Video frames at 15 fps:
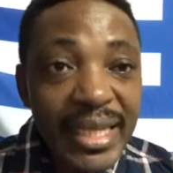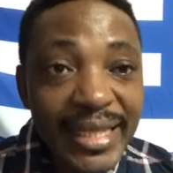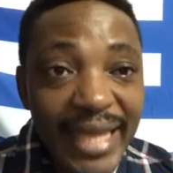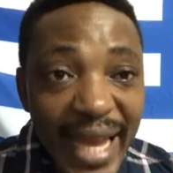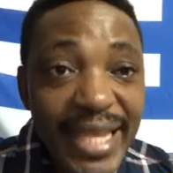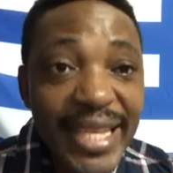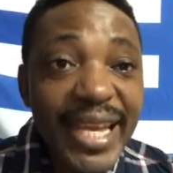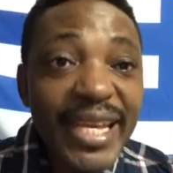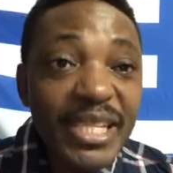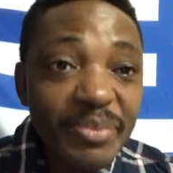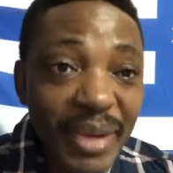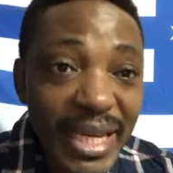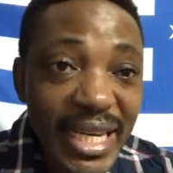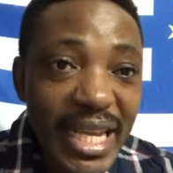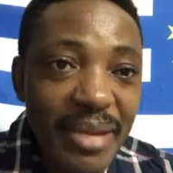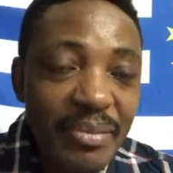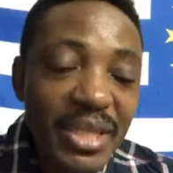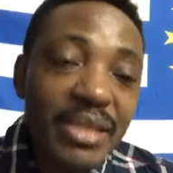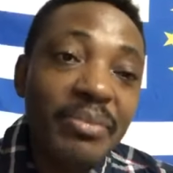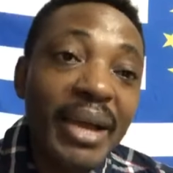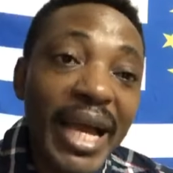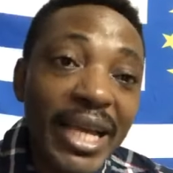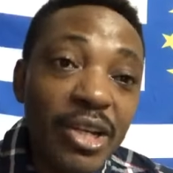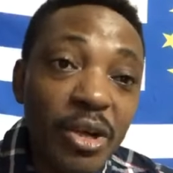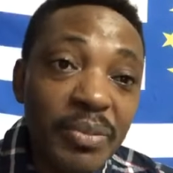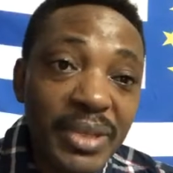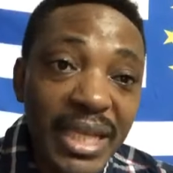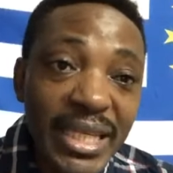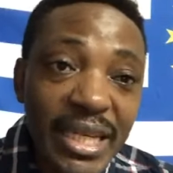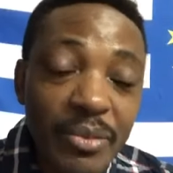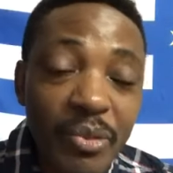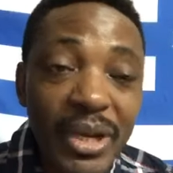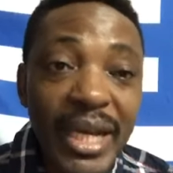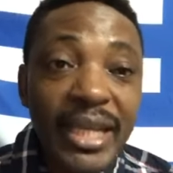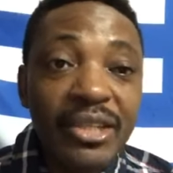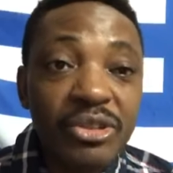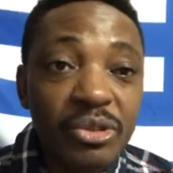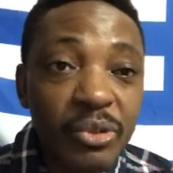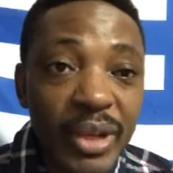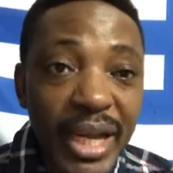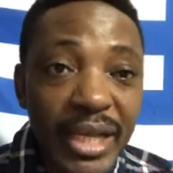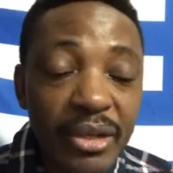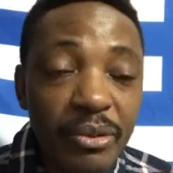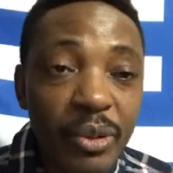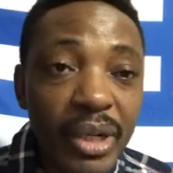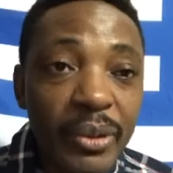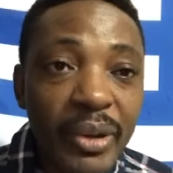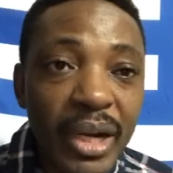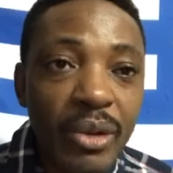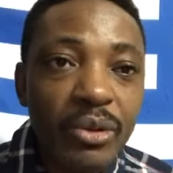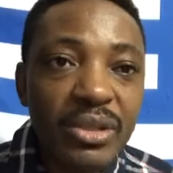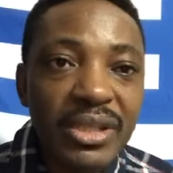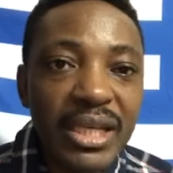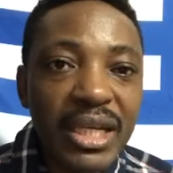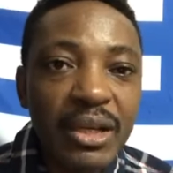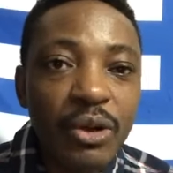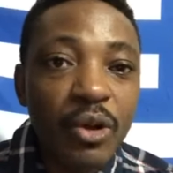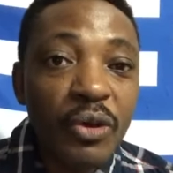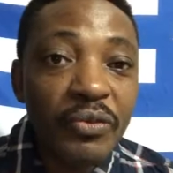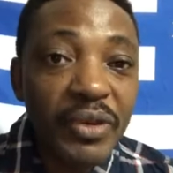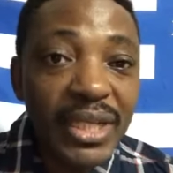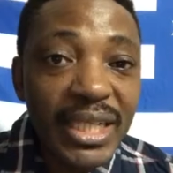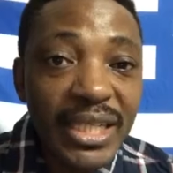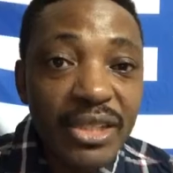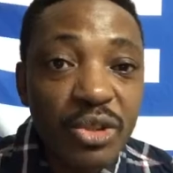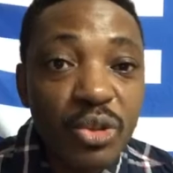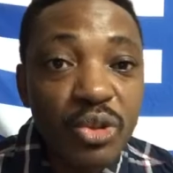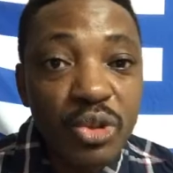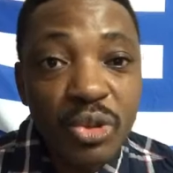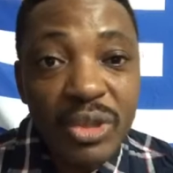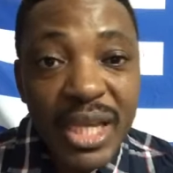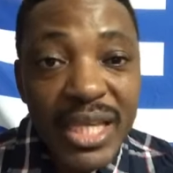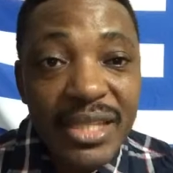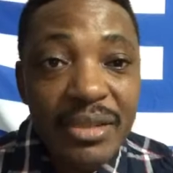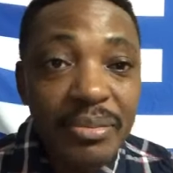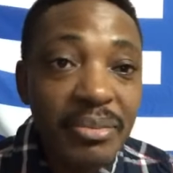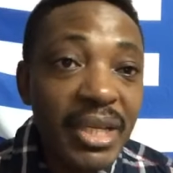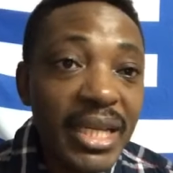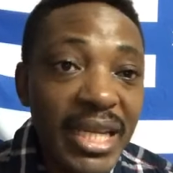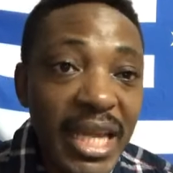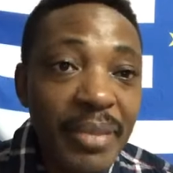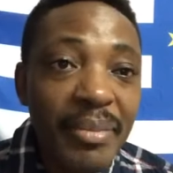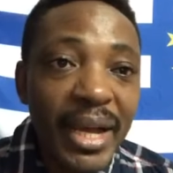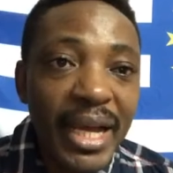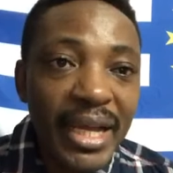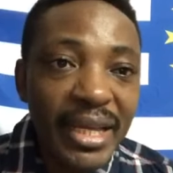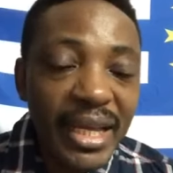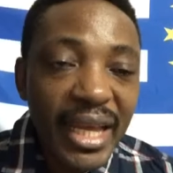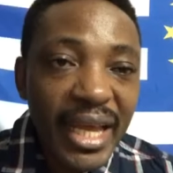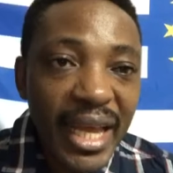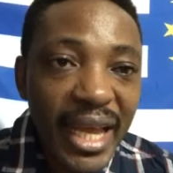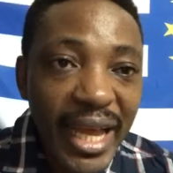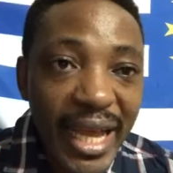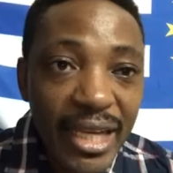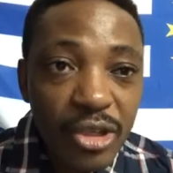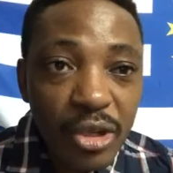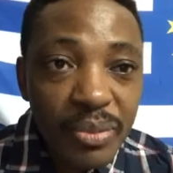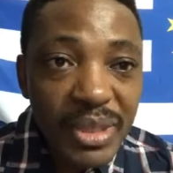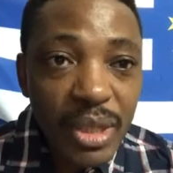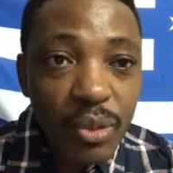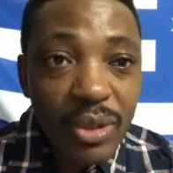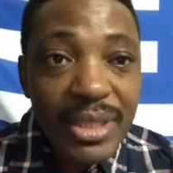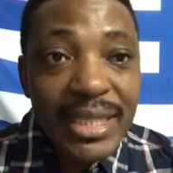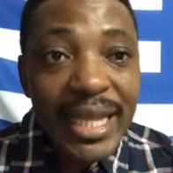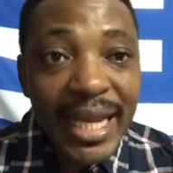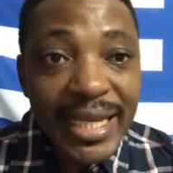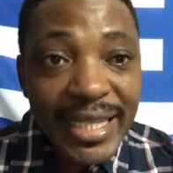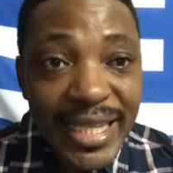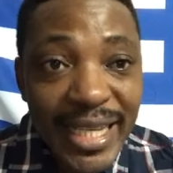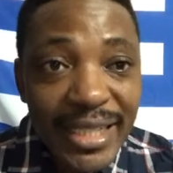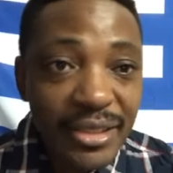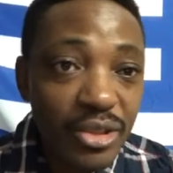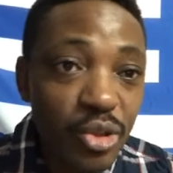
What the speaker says: Daniel is my name. It's my adopted name. When I was converted into Judaism, the name I adopted was Daniel.